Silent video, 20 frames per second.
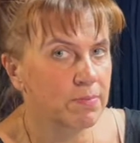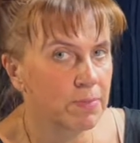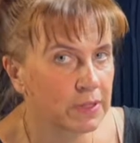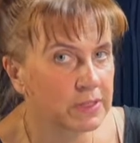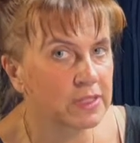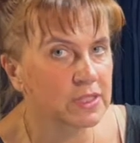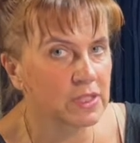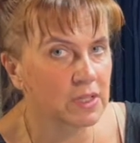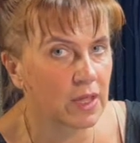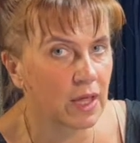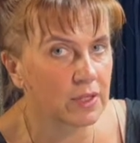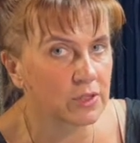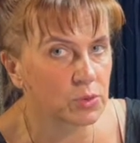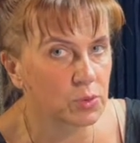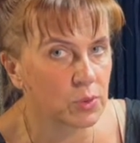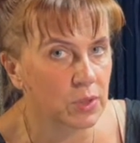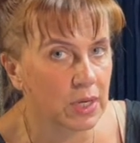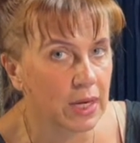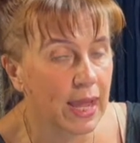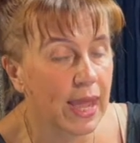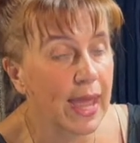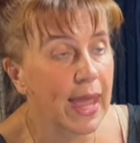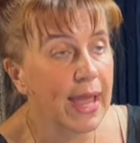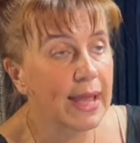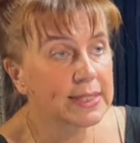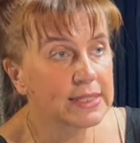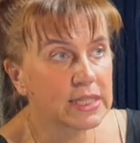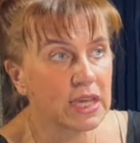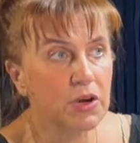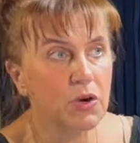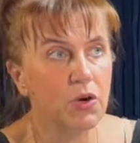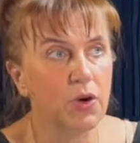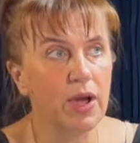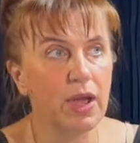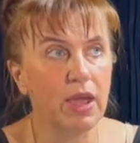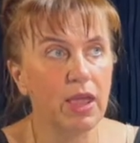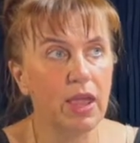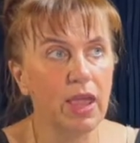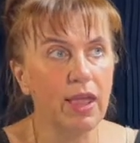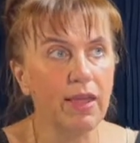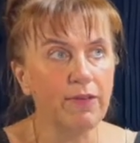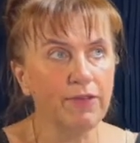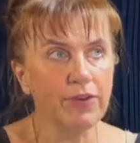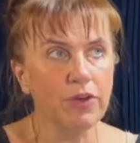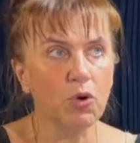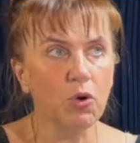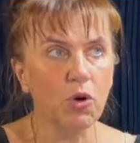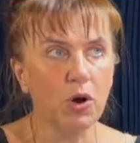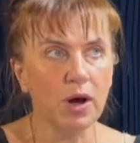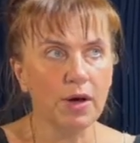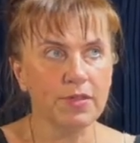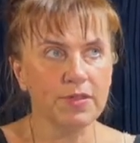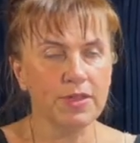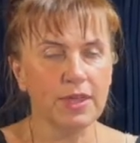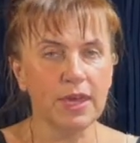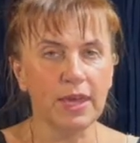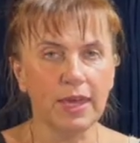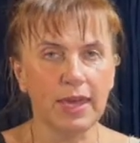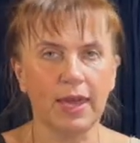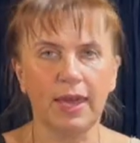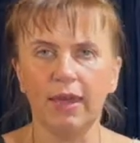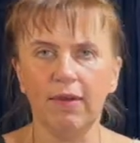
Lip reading: pastel artwork. So if you are thinking,